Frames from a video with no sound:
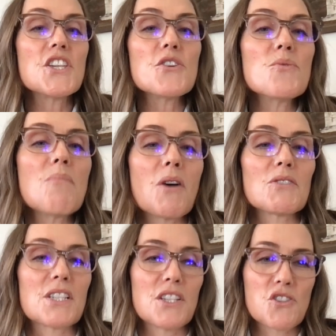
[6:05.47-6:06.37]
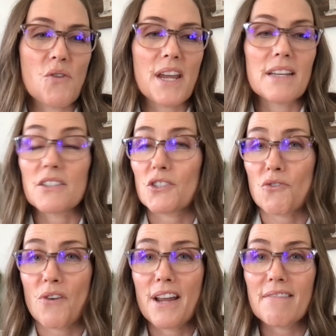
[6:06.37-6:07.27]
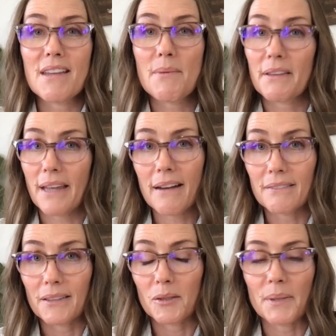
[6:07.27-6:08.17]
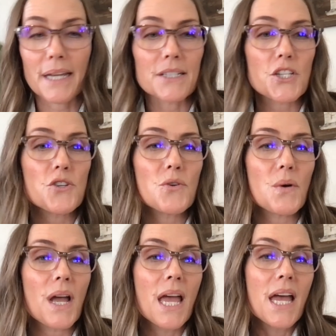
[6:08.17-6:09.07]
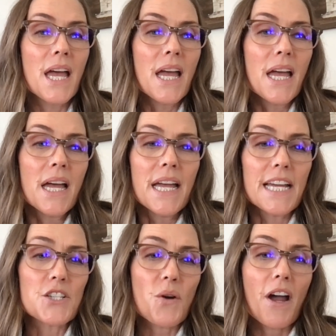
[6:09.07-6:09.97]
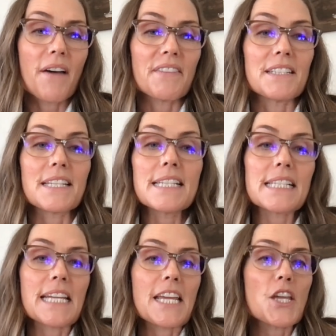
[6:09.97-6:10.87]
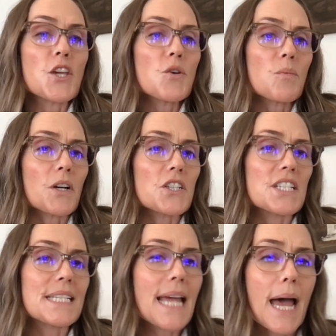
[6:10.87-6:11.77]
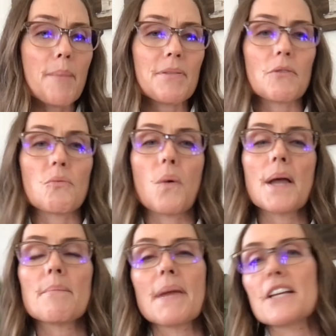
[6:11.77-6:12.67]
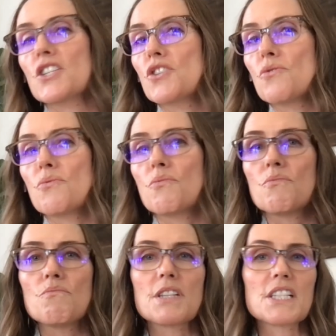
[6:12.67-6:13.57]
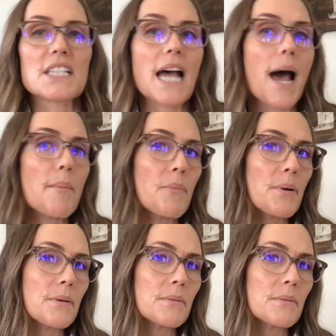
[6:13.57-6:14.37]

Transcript: you most enjoy in a story? Think about that a little bit. Do you enjoy authenticity, humor, depth? What makes you stop